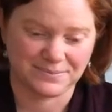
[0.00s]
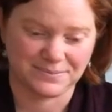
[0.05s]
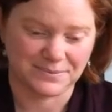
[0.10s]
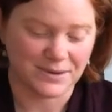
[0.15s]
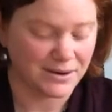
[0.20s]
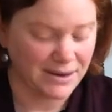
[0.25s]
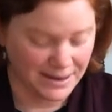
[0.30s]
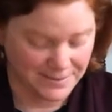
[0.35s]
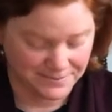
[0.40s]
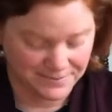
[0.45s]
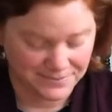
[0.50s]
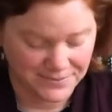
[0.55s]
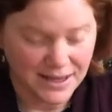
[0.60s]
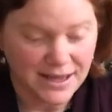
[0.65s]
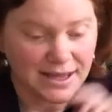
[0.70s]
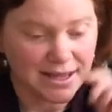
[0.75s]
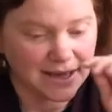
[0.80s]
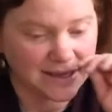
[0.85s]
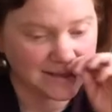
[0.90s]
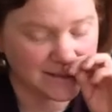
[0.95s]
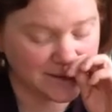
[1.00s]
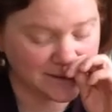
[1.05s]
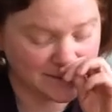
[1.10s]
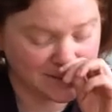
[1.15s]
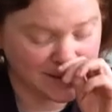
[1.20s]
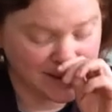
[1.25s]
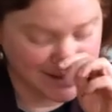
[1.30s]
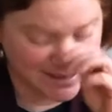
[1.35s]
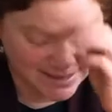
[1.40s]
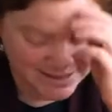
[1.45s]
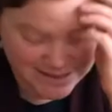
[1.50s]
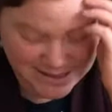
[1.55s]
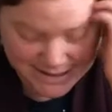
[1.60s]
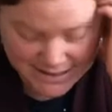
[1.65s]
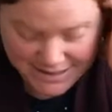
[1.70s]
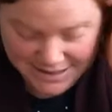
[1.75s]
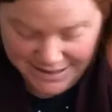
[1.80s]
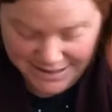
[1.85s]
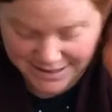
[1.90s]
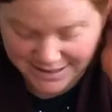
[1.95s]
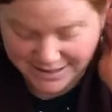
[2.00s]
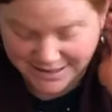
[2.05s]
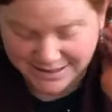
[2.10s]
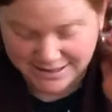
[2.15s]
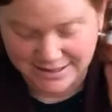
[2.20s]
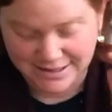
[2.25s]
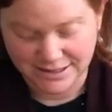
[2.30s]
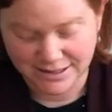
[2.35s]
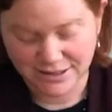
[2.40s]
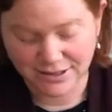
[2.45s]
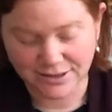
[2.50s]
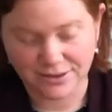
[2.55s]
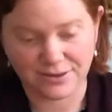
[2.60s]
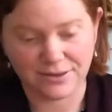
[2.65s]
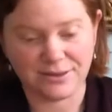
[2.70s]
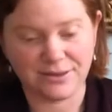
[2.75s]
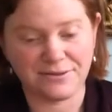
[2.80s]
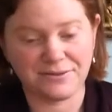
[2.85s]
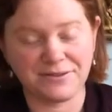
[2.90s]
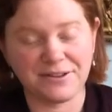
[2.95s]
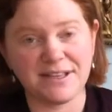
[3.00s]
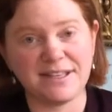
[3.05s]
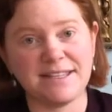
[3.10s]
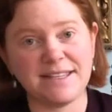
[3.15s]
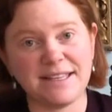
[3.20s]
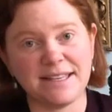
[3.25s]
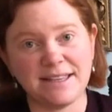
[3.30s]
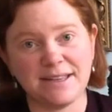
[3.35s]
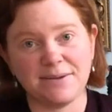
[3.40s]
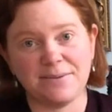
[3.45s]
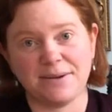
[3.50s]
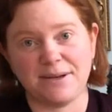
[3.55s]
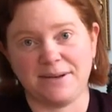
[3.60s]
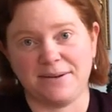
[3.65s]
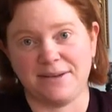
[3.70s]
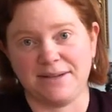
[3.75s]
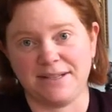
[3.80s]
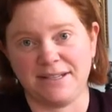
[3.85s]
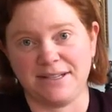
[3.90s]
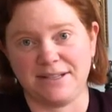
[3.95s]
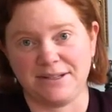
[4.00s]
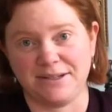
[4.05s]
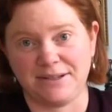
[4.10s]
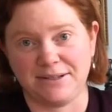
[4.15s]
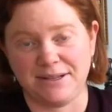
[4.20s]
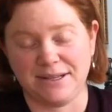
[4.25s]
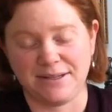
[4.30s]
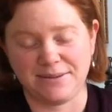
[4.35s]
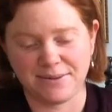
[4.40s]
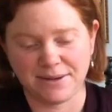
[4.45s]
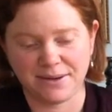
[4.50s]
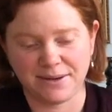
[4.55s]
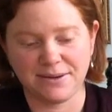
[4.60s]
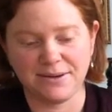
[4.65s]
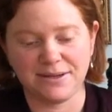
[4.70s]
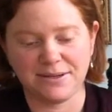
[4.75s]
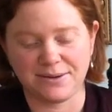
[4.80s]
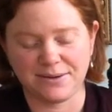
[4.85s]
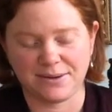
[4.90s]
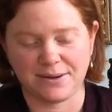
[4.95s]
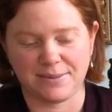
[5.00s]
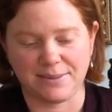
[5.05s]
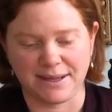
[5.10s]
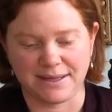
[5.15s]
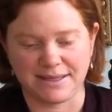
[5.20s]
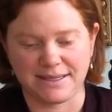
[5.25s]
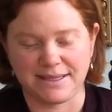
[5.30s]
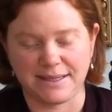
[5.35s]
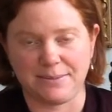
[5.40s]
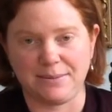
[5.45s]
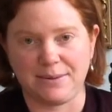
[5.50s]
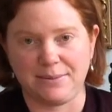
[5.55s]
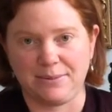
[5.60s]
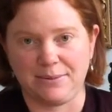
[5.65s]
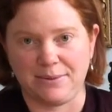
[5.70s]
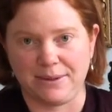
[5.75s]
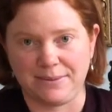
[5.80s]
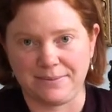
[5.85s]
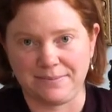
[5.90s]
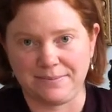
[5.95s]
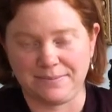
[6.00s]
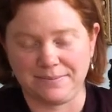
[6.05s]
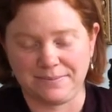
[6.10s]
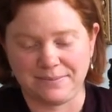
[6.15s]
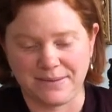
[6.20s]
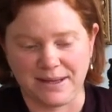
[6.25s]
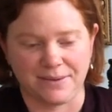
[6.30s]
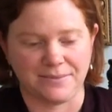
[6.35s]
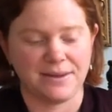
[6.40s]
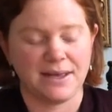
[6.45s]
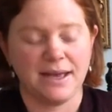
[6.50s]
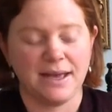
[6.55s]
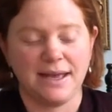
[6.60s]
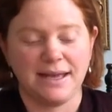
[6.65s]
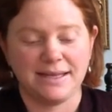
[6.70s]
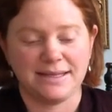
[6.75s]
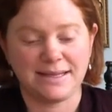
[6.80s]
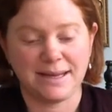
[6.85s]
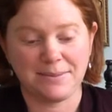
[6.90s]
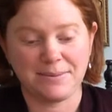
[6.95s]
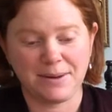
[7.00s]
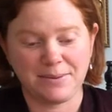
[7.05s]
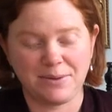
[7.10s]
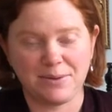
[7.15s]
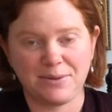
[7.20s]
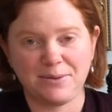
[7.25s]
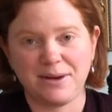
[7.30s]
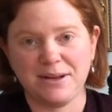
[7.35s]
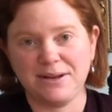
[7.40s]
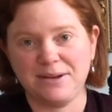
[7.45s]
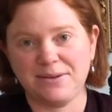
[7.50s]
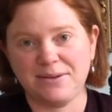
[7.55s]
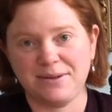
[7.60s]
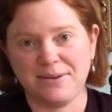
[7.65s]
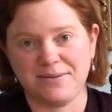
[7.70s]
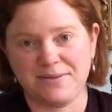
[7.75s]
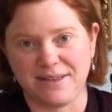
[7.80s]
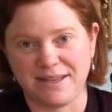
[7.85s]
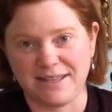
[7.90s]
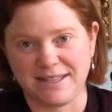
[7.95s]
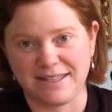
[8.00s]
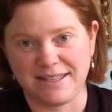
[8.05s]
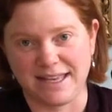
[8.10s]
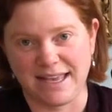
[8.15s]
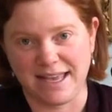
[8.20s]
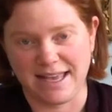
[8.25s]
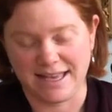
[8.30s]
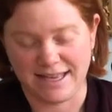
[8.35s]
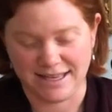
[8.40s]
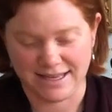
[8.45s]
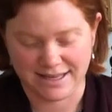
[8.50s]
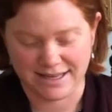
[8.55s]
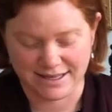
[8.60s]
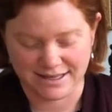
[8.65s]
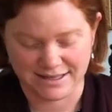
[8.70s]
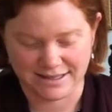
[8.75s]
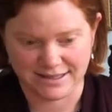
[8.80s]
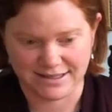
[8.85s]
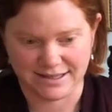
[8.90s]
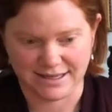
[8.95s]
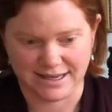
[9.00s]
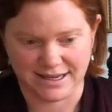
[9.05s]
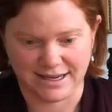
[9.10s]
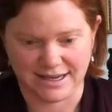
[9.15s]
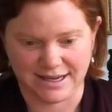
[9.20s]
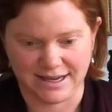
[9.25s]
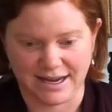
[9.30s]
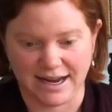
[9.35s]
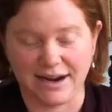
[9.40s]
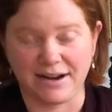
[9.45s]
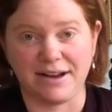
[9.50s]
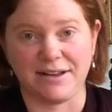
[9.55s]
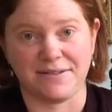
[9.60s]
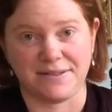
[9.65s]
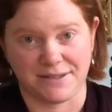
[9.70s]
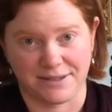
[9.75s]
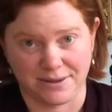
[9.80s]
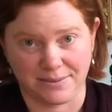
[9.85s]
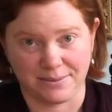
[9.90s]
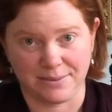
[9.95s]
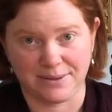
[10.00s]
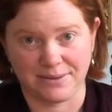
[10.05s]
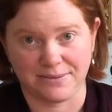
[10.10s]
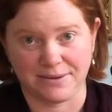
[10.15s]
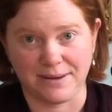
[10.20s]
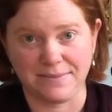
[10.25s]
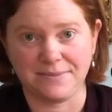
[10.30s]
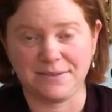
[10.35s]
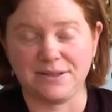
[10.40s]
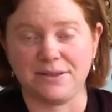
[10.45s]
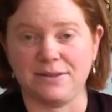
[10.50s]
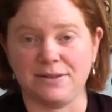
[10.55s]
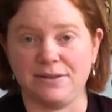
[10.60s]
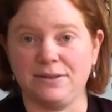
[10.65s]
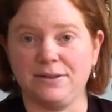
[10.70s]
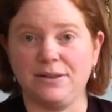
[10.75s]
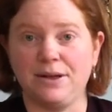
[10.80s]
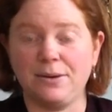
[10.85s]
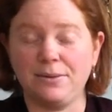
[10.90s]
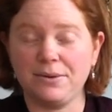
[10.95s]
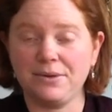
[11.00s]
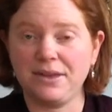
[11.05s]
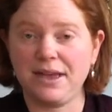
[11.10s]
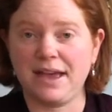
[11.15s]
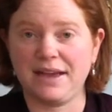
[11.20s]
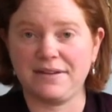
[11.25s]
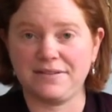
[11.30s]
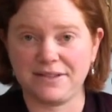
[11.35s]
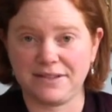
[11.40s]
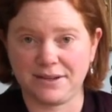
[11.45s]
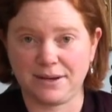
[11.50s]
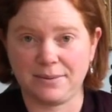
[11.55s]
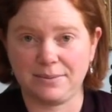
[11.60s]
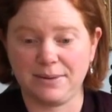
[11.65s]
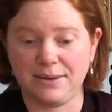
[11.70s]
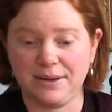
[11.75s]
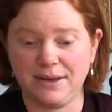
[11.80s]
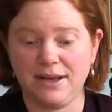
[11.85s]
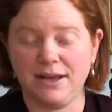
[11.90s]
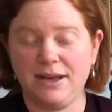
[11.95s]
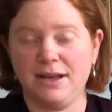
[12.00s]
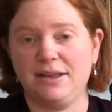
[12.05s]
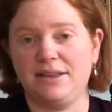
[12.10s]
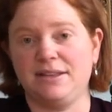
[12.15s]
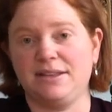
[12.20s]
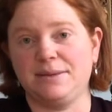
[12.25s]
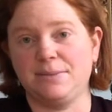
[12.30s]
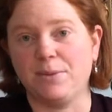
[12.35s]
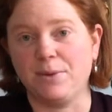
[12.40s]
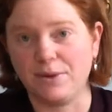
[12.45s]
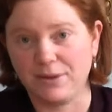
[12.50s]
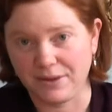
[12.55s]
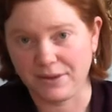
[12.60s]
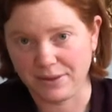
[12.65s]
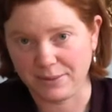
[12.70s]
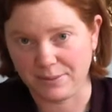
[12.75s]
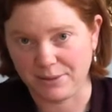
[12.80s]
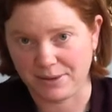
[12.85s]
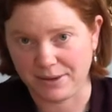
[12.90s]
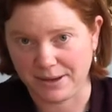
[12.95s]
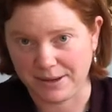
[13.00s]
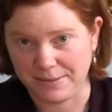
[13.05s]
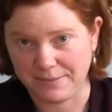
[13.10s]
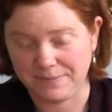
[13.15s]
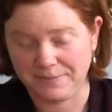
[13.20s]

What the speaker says: All right, so let's dig into this, guys. So the first thing that we're going to do is we're going to talk about step number one. Now, step number one in all of this is our f-stop, right? So the lower the f-stop, the smaller the bokeh.